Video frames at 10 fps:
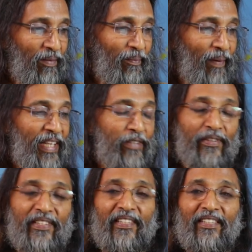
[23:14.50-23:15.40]

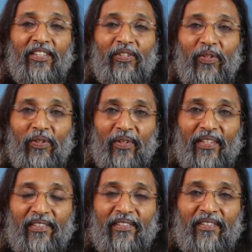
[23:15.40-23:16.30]
manifesting the
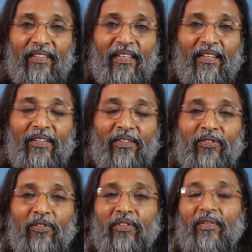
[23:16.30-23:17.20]
universe.
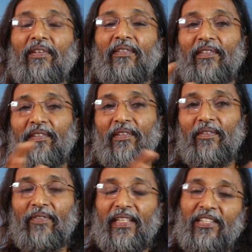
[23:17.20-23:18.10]
So
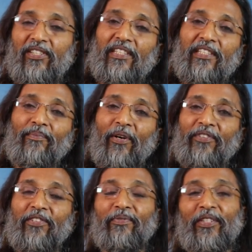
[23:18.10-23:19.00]
we can see some of
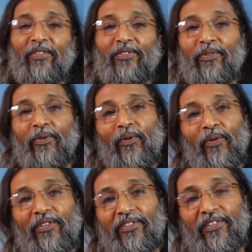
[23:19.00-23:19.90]
the spiritual
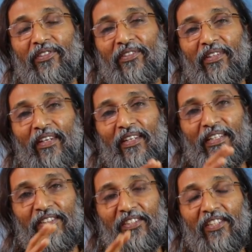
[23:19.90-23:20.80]
schools
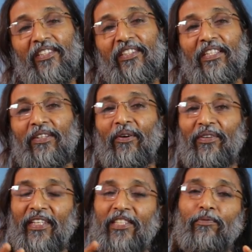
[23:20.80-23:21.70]
insisting
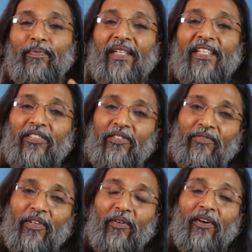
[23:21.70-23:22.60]
on the experience
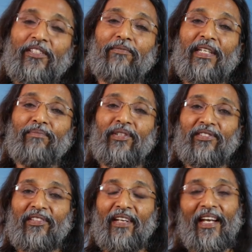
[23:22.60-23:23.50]
of the cosmic
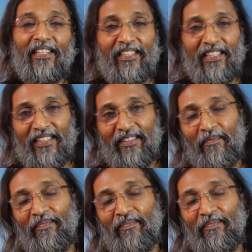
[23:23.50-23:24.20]
personality,